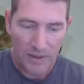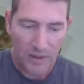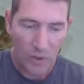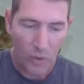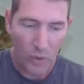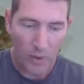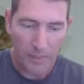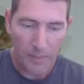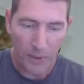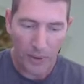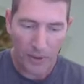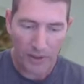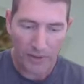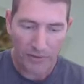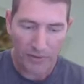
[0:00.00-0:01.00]
Hoy
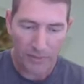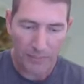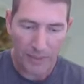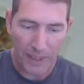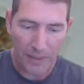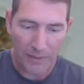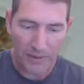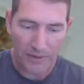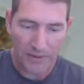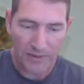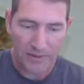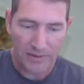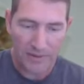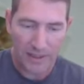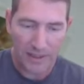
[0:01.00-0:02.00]
Park for the Pirates.
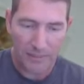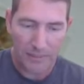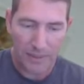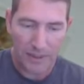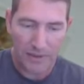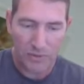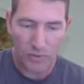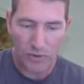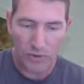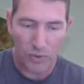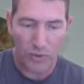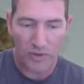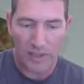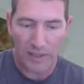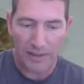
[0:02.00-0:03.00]
Second base with
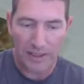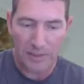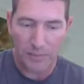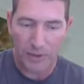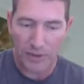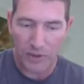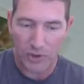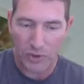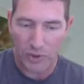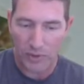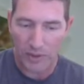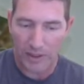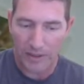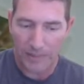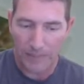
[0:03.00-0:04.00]
short. I think he's playing short,
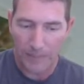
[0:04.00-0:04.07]
right?